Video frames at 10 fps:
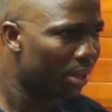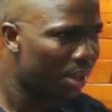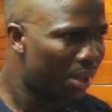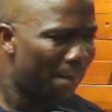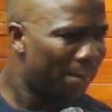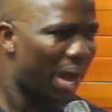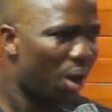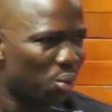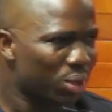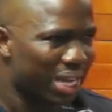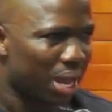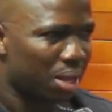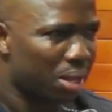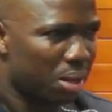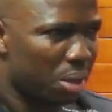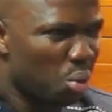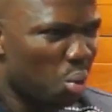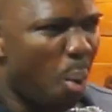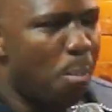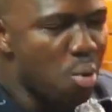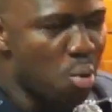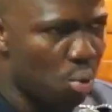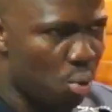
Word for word: But on say, Ubu.